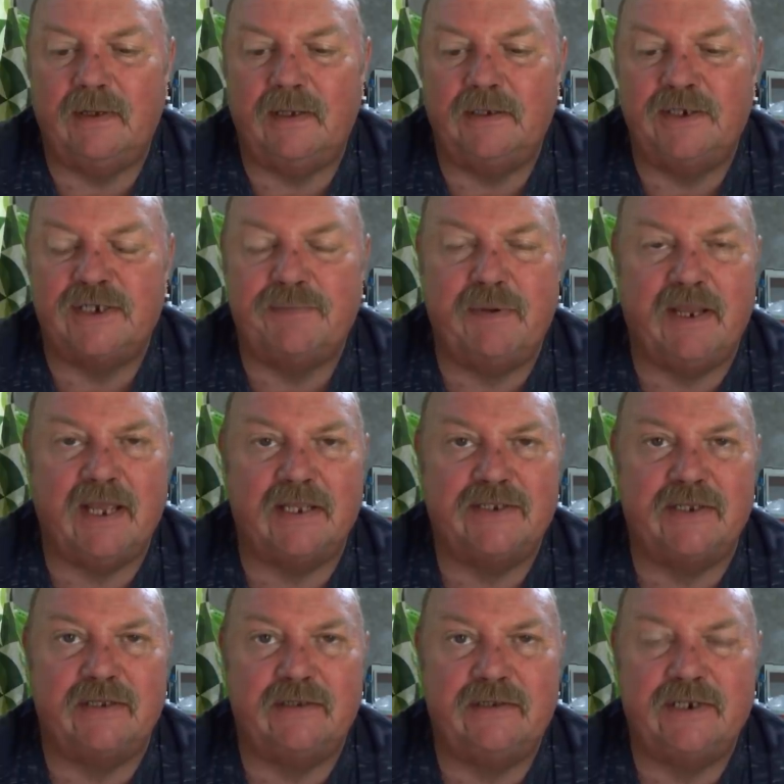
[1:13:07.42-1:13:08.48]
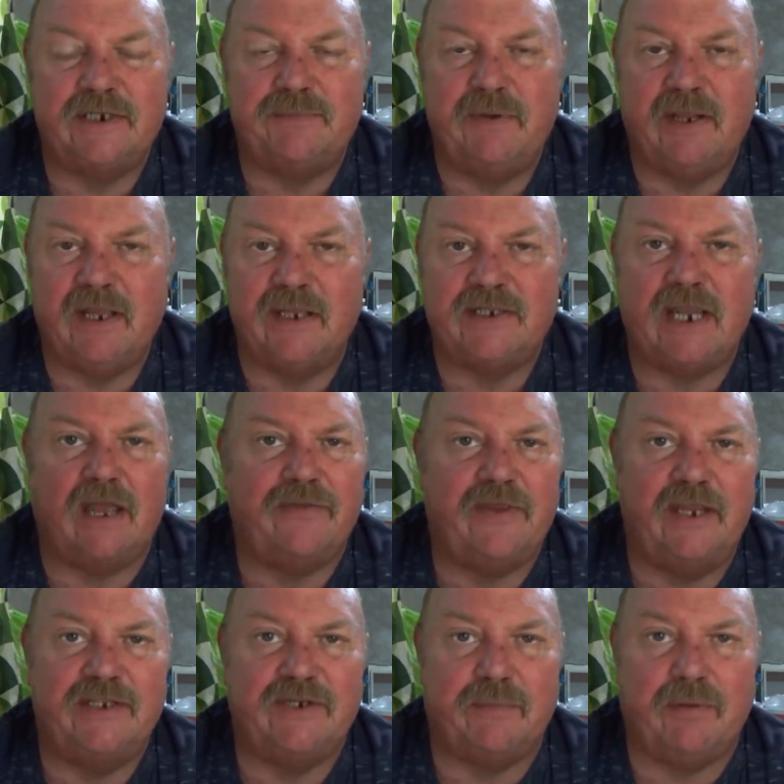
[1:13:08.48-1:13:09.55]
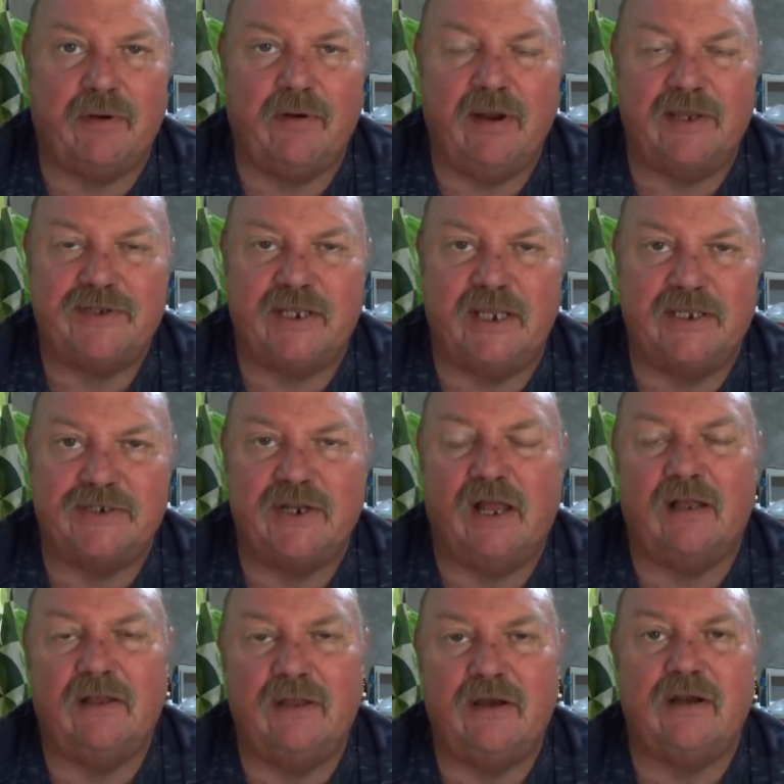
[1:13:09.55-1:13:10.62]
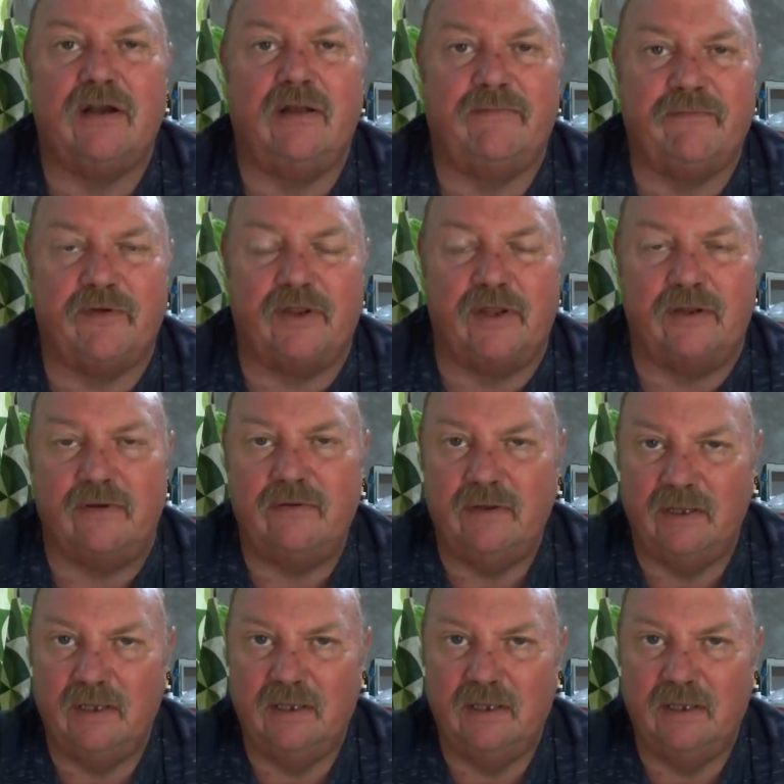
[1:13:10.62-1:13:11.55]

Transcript: just because how things are progressing is not good enough for you,